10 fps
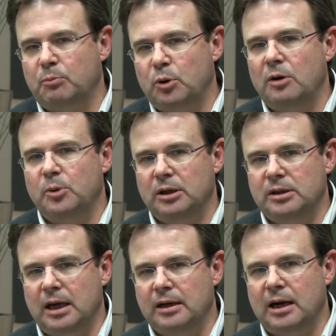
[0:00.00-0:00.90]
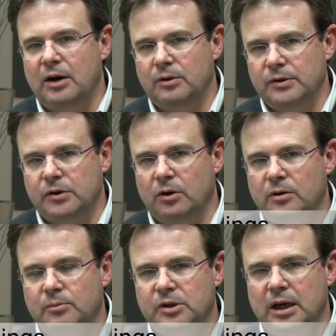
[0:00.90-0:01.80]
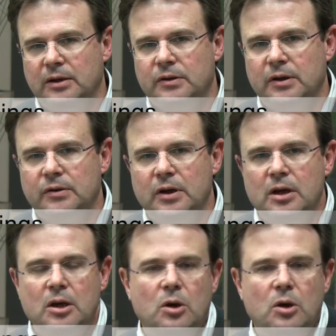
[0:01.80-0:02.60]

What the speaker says: appropriate under current circumstances.